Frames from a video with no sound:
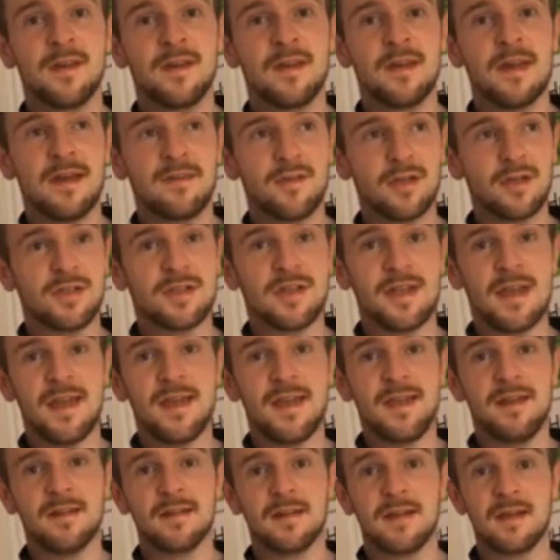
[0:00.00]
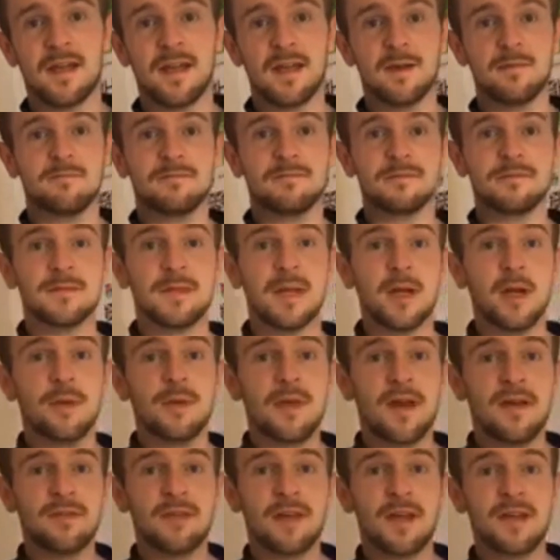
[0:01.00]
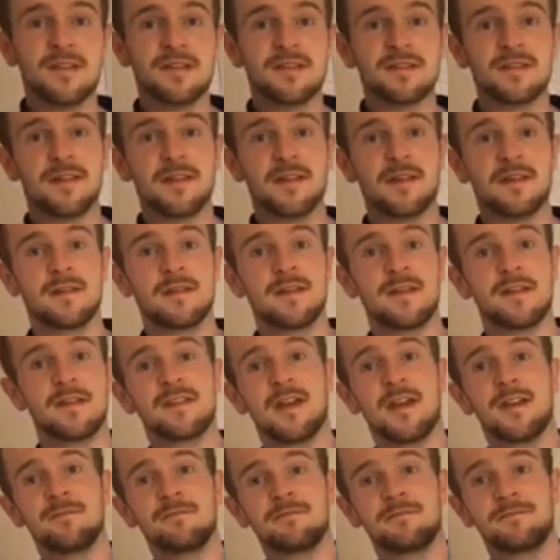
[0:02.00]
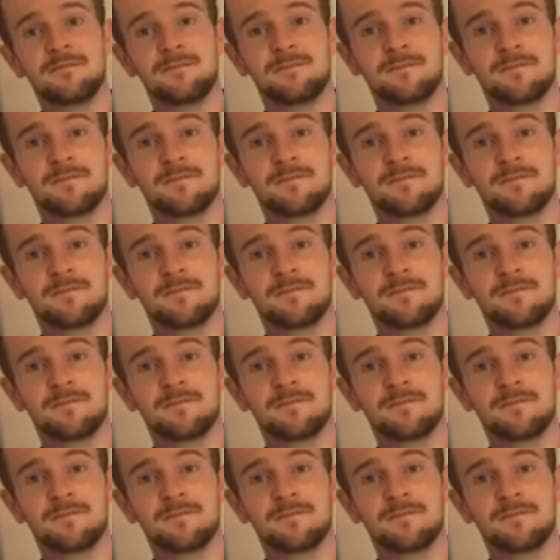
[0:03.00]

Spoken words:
have a good day. I hope you have a nice time.